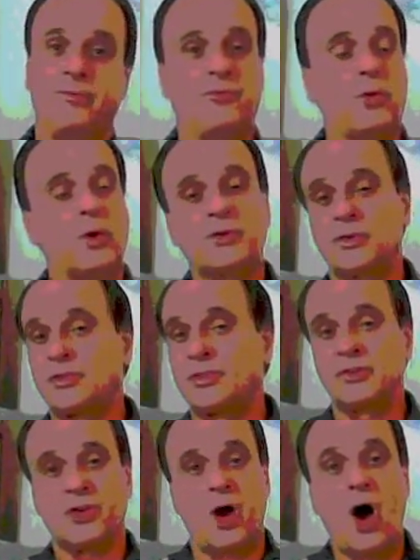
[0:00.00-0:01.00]

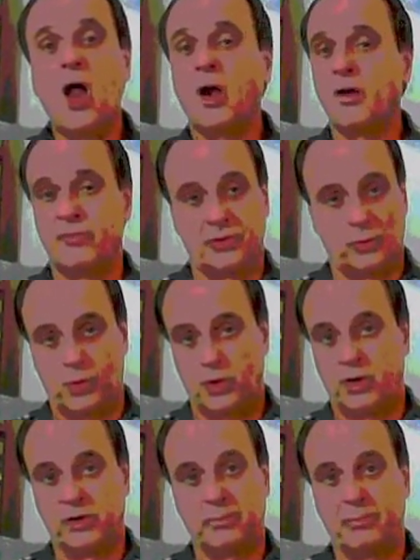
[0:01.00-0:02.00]
fortresses all over the
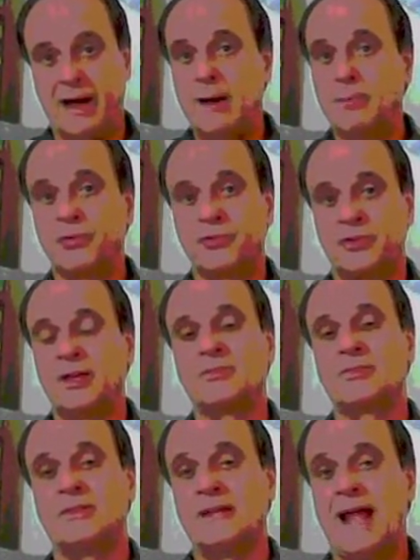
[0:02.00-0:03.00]
world. The Bible
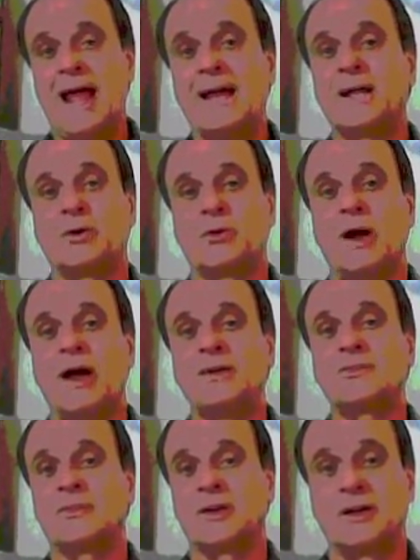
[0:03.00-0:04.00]
says that the
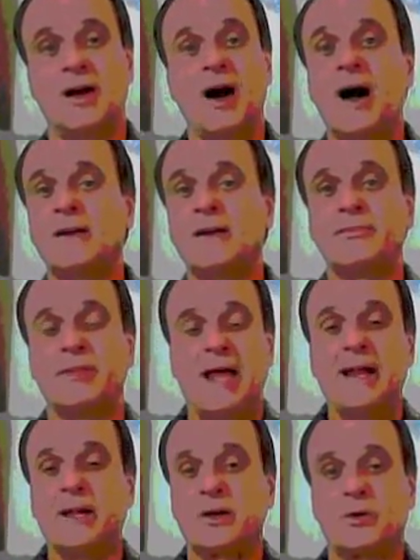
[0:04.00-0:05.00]
Antichrist, the God of the
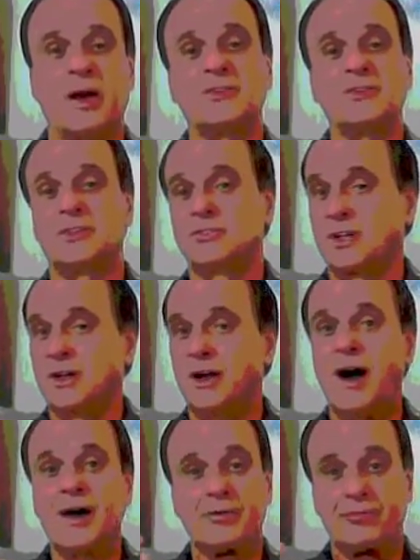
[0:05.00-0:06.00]
Antichrist, is the
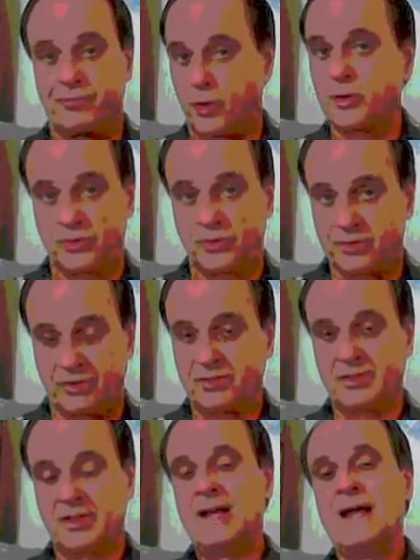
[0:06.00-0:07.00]
God of
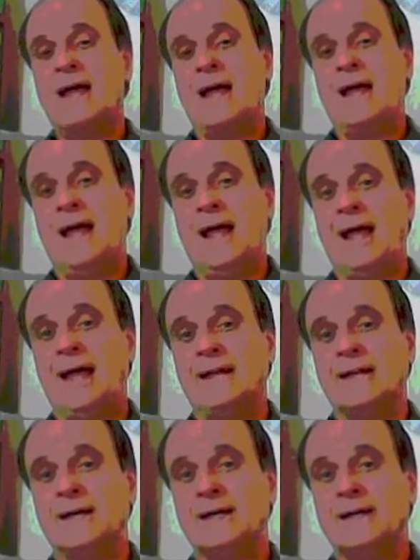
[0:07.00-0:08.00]
fortresses
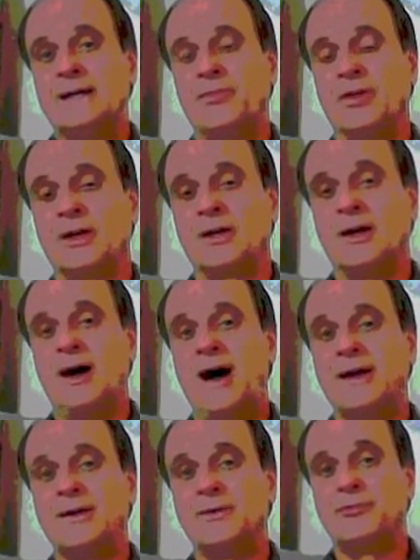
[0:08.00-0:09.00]
and the
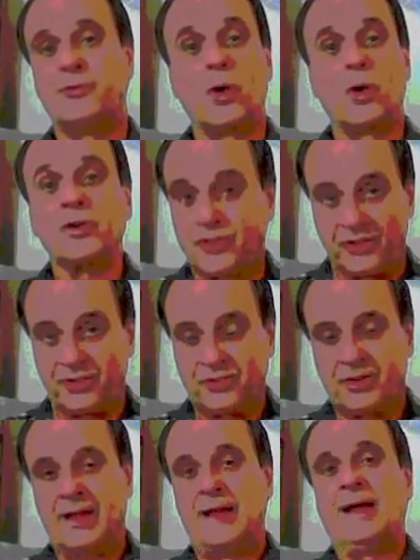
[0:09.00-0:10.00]
God of
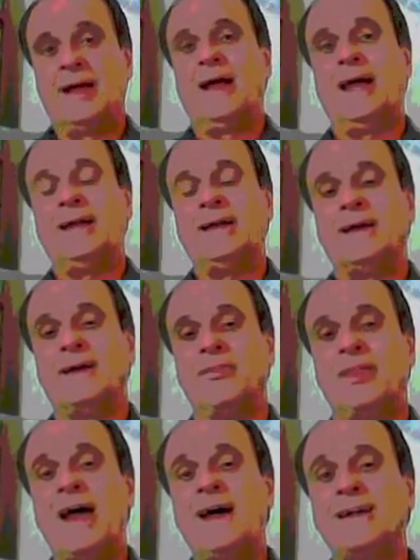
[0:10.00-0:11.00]
forces. And
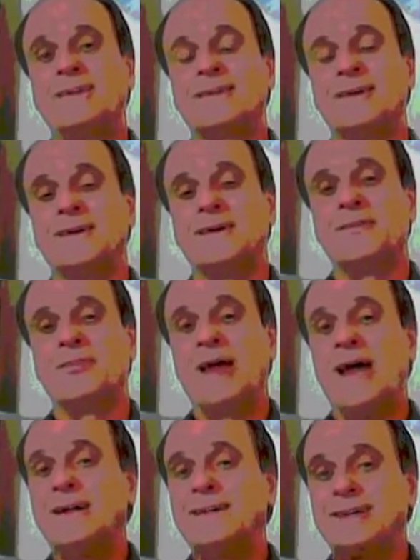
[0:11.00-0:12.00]

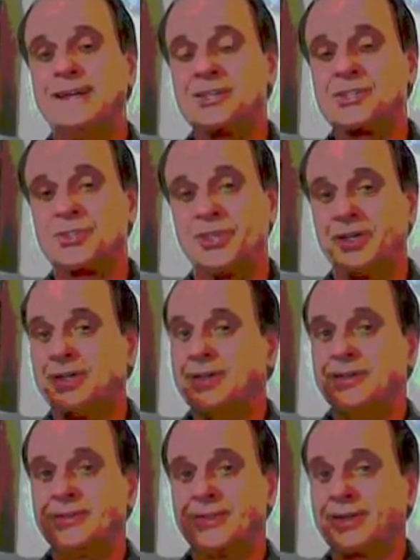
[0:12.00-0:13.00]
that is
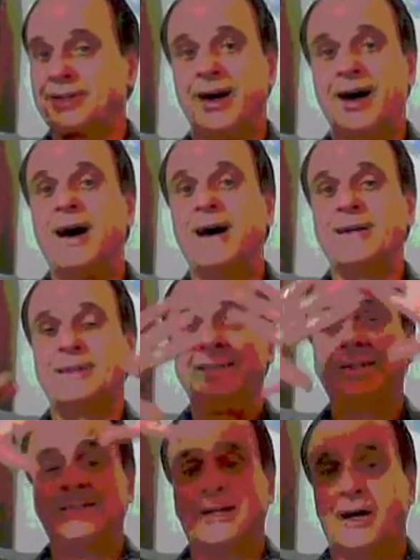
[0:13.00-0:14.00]
the God
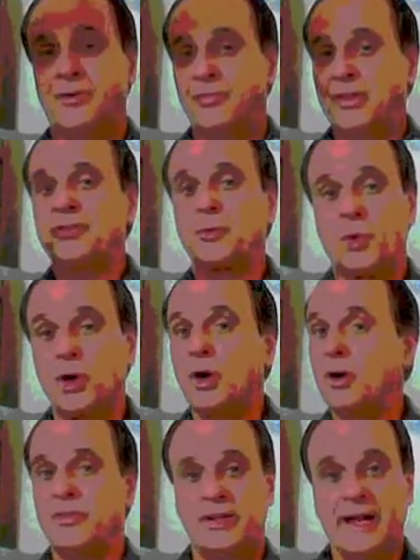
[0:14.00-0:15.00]
of this
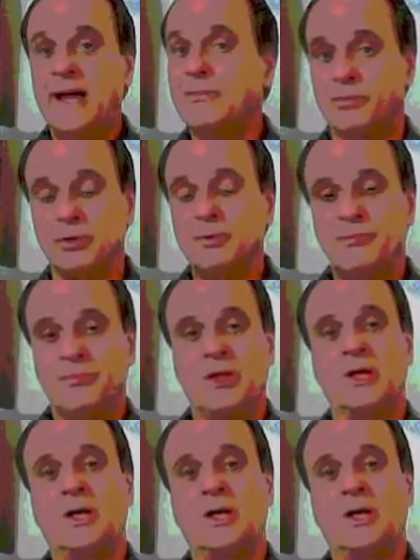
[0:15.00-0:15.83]
world, the devil,